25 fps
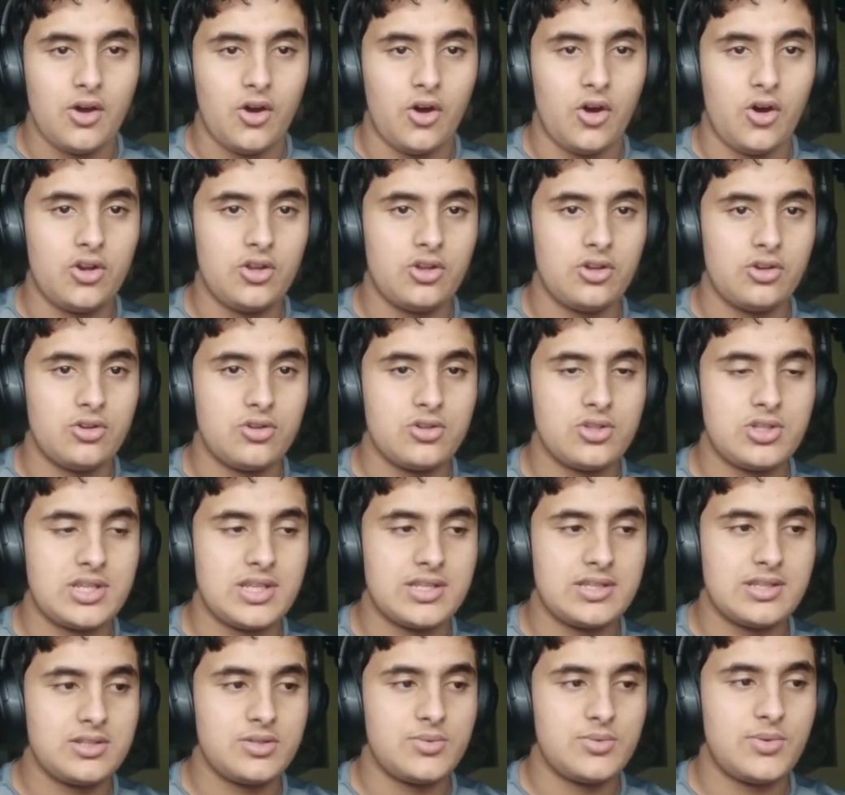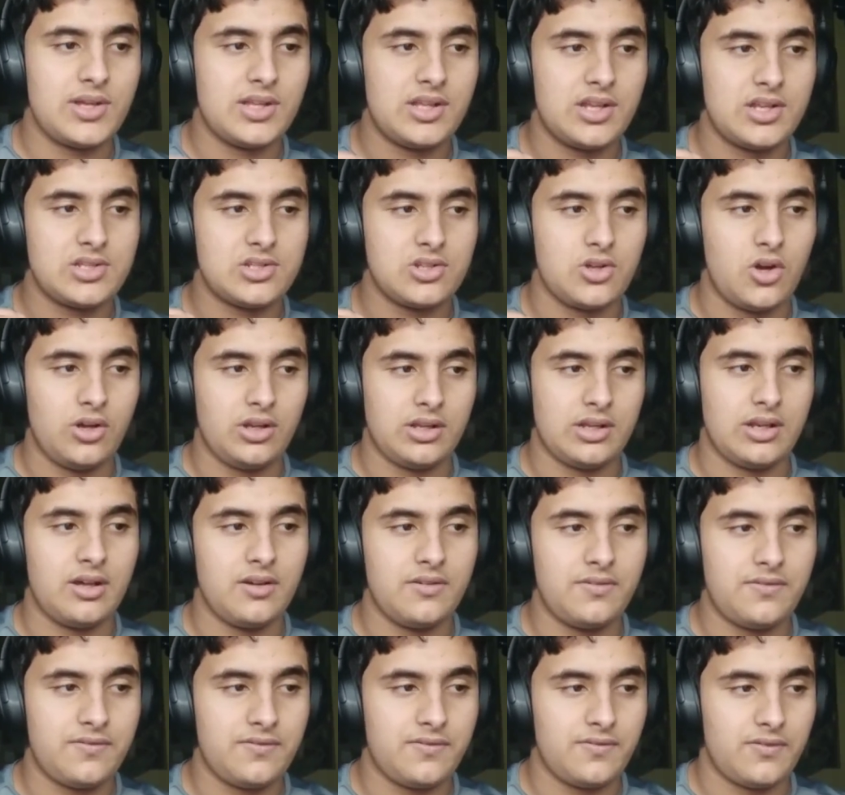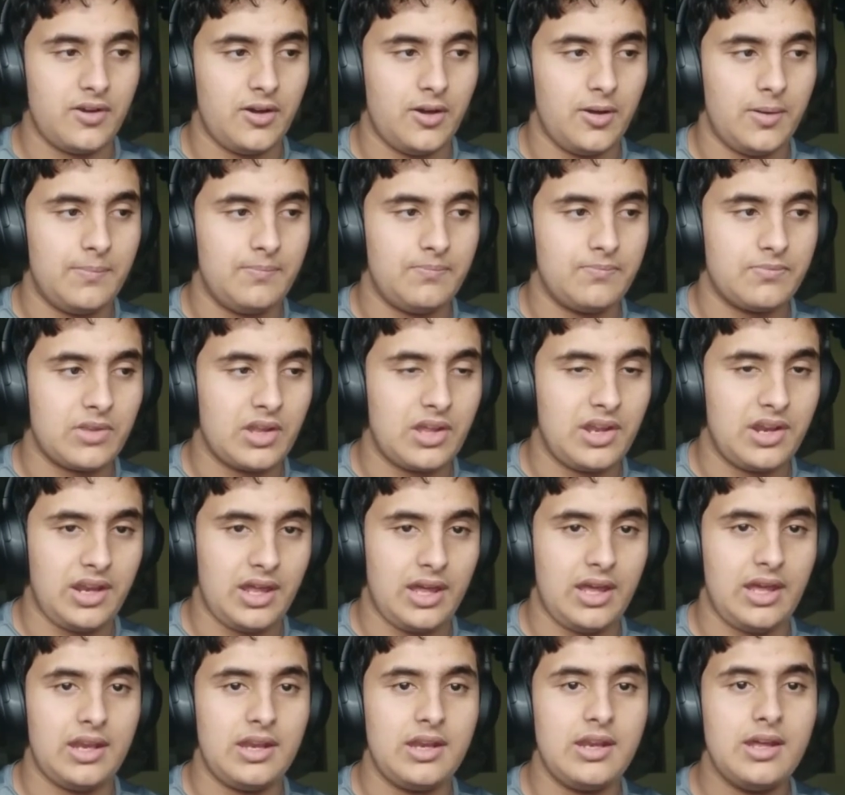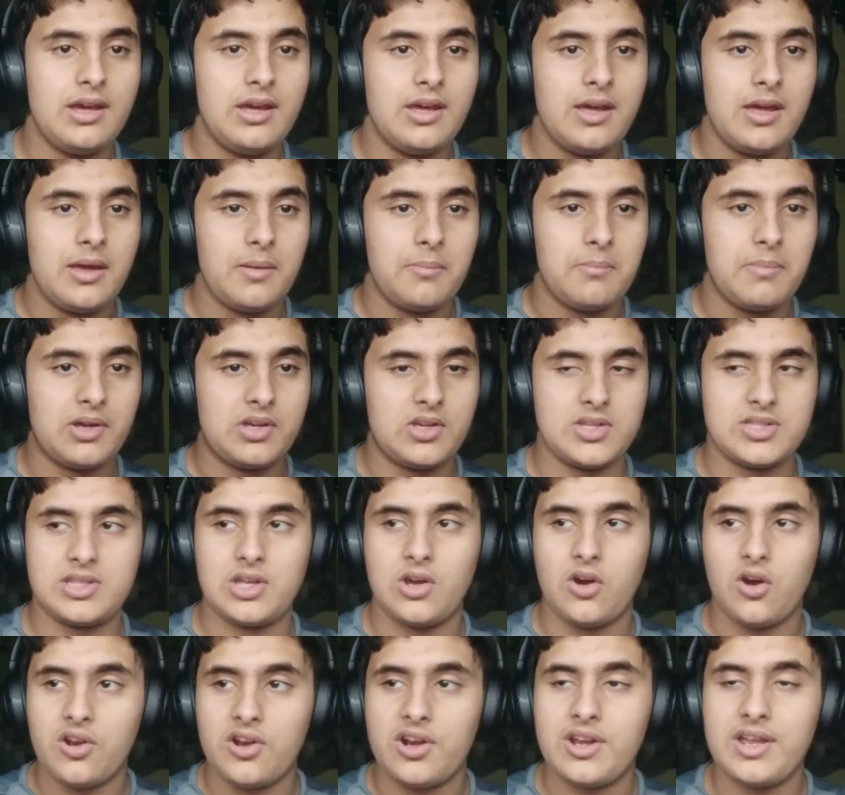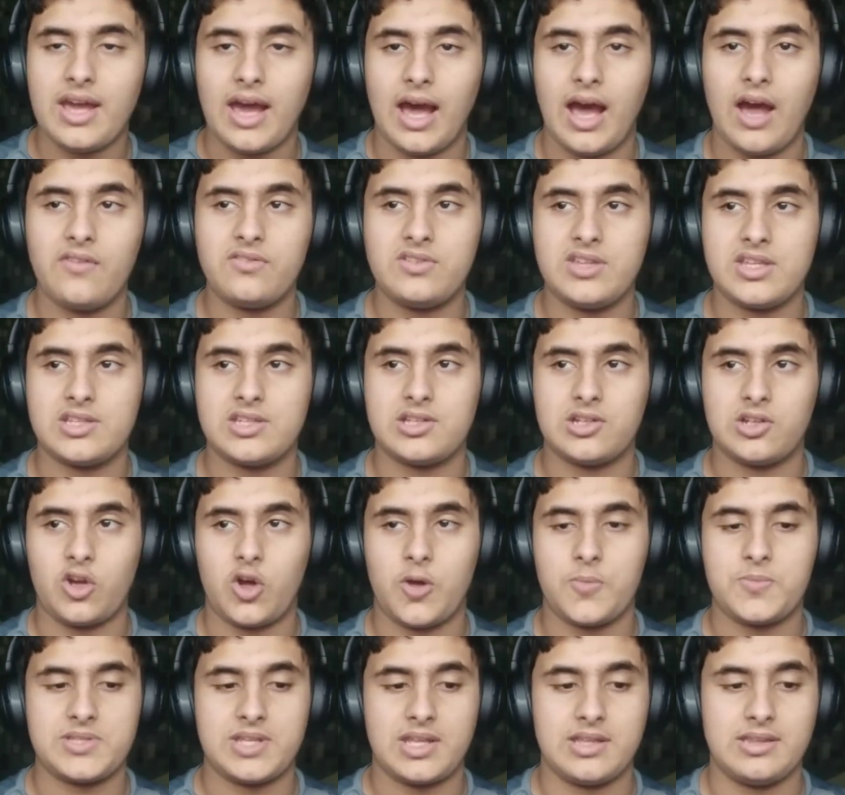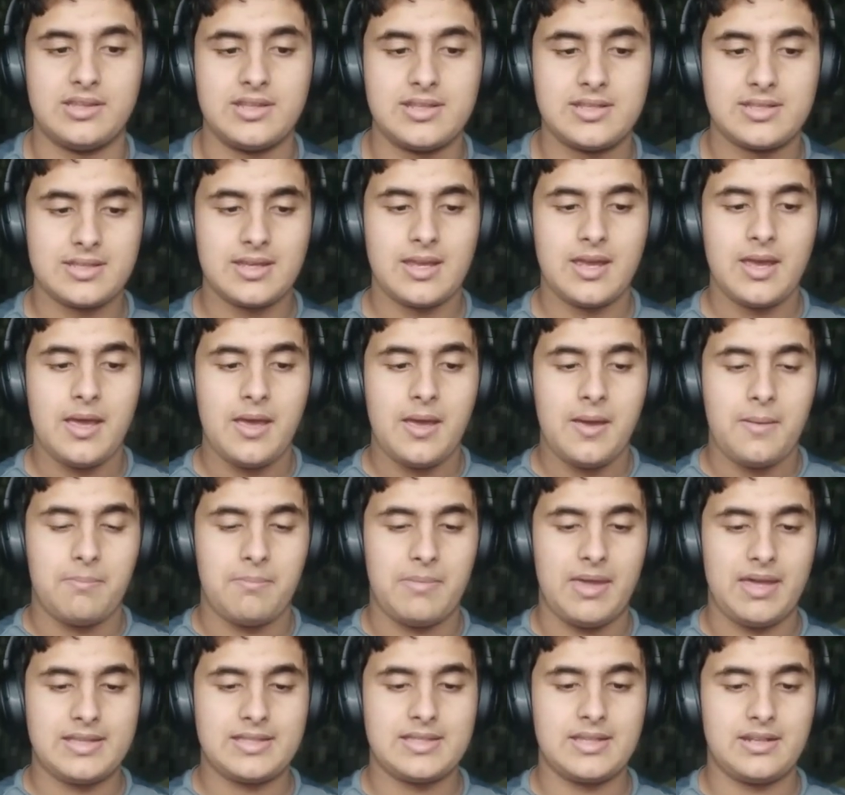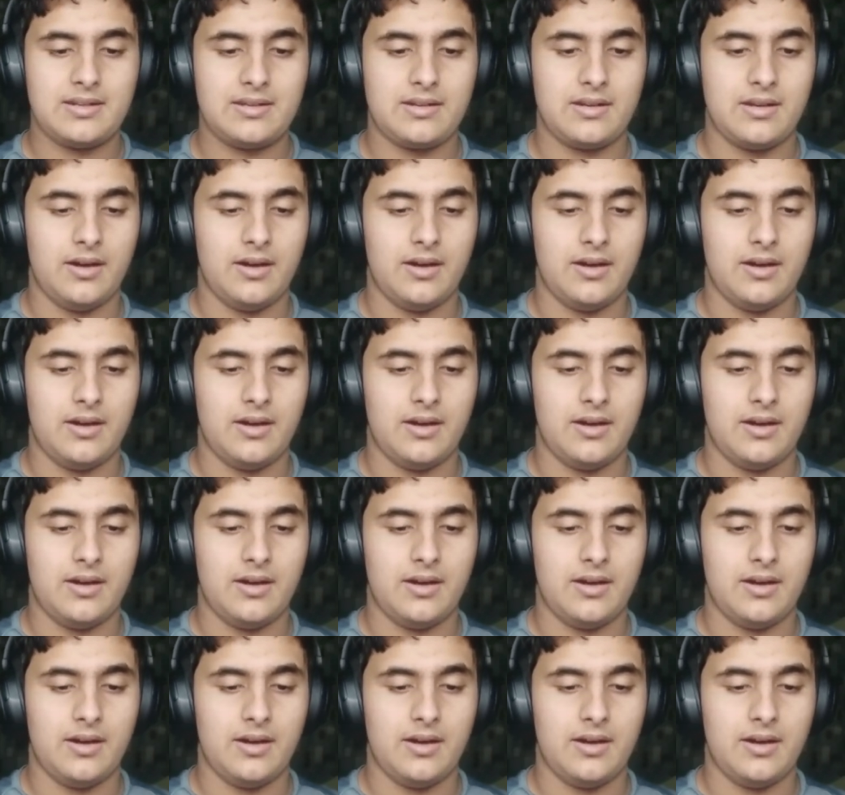or seasons where there's not enough rain, because they already have these crops, and this makes it